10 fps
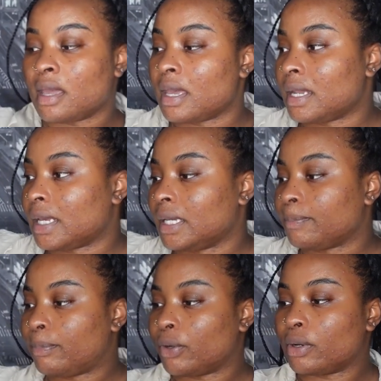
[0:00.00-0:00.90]
And I
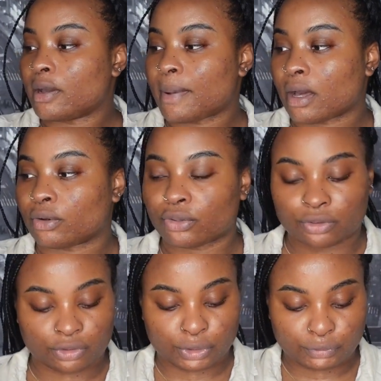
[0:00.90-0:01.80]
put about
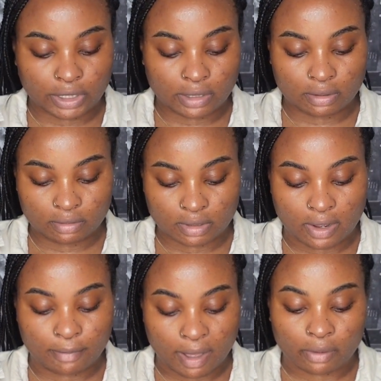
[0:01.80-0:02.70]

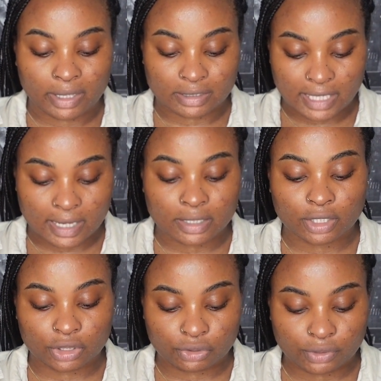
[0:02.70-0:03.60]
exactly
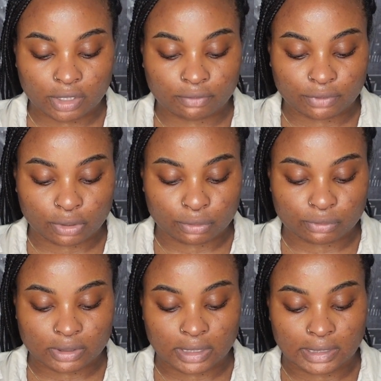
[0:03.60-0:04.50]
3 of
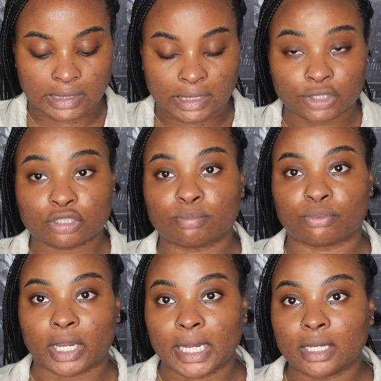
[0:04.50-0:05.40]
those in each
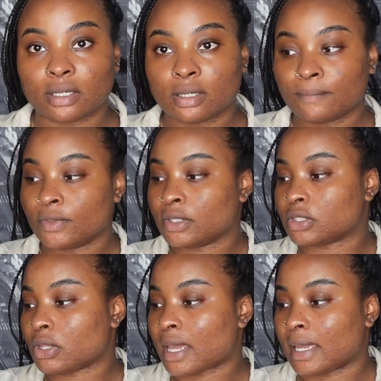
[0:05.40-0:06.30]
braid
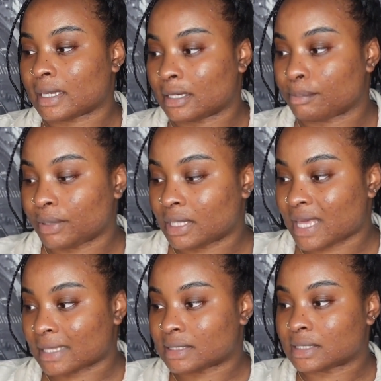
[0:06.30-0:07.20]
so that it can be
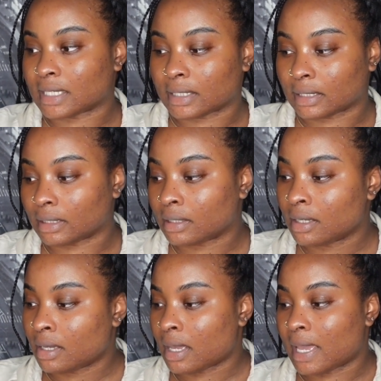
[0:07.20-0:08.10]
that skinny.
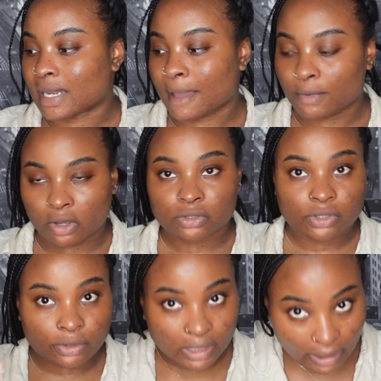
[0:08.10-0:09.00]
And I'm
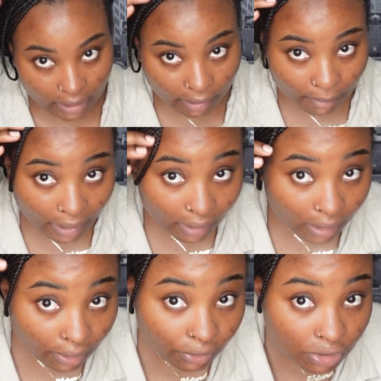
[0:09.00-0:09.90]
also cutting my
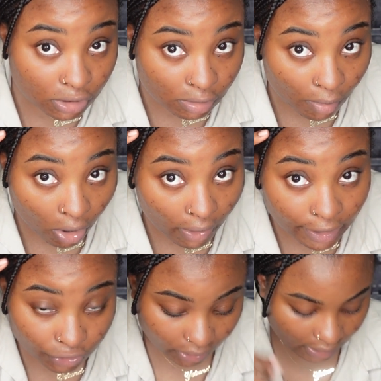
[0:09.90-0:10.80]
hair small,
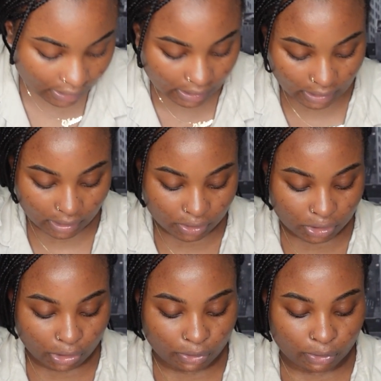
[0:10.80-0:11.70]
as you can see,
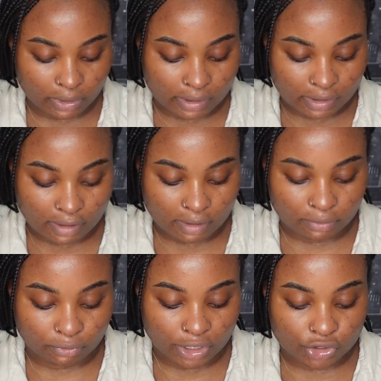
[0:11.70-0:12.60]
so the
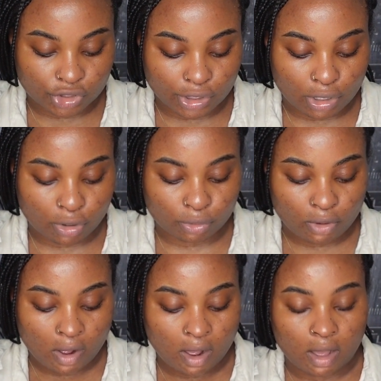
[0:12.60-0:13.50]
ratio
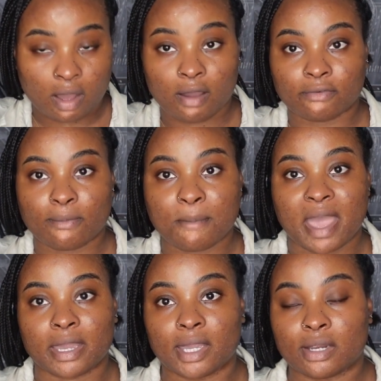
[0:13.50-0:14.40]
of
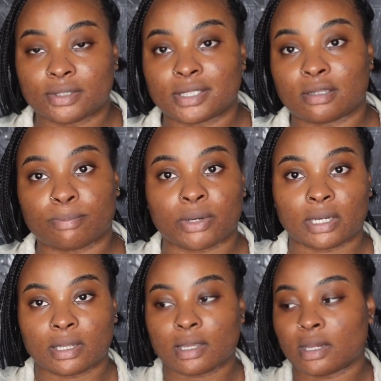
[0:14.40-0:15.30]
my hair to the
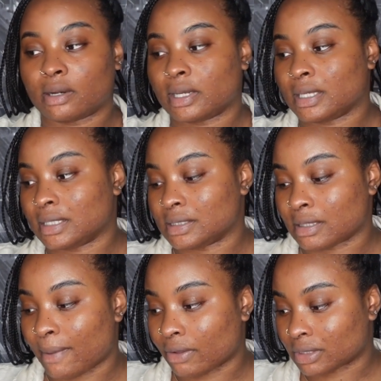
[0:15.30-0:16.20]
braiding hair is
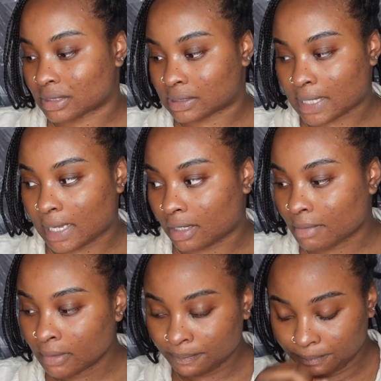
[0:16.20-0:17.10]
about the
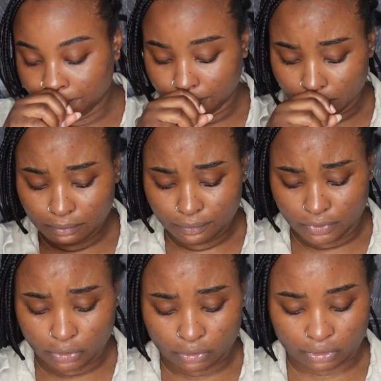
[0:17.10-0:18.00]
same.
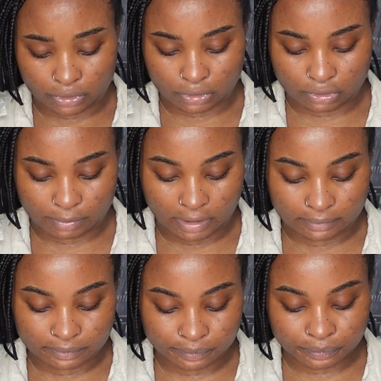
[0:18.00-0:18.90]
Ooh, excuse me.
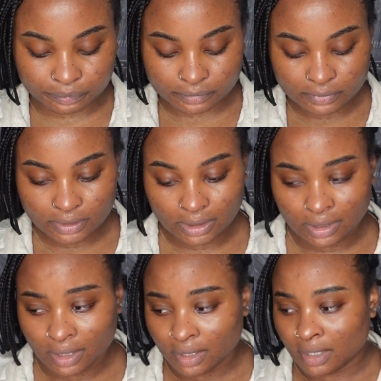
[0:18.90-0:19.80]

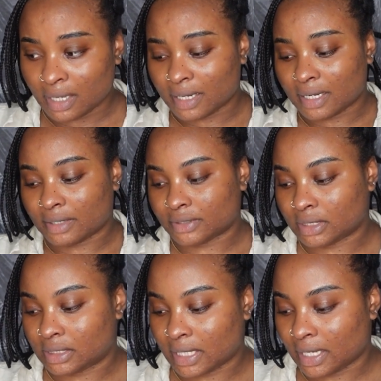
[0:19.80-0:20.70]
And I have to
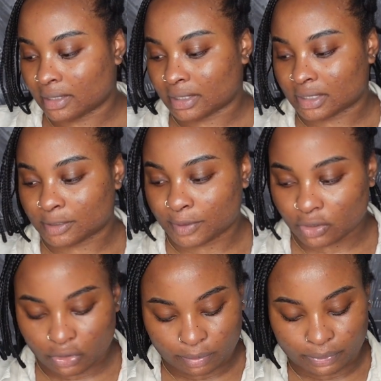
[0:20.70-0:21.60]
say, this has been
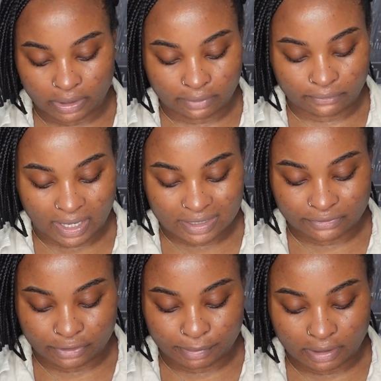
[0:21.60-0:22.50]
going pretty fast
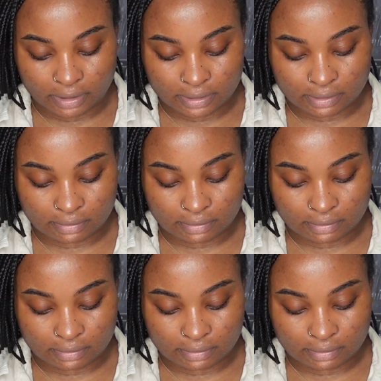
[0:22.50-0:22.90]
for me.